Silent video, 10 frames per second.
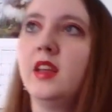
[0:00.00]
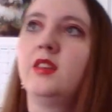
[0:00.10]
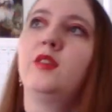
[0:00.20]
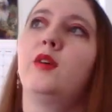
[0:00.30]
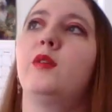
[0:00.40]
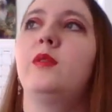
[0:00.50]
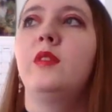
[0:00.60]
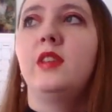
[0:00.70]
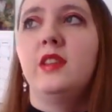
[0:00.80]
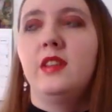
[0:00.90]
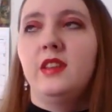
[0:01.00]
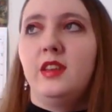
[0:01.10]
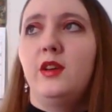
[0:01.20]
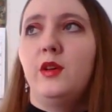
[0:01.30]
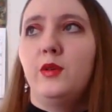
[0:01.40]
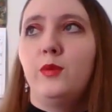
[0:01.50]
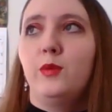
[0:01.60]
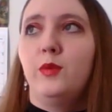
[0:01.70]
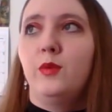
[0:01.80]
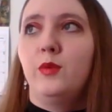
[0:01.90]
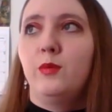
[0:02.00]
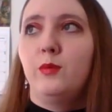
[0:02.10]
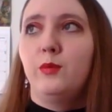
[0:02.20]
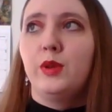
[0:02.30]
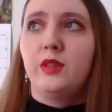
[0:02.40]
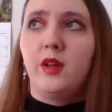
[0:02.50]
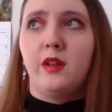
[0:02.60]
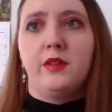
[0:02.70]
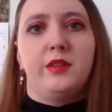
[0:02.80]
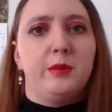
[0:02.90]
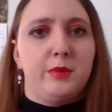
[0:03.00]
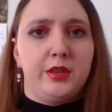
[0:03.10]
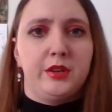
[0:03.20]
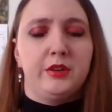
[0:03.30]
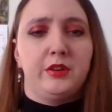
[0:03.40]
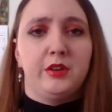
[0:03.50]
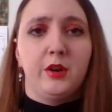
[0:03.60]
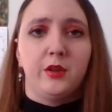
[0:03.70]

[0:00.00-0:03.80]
so, with all of them here,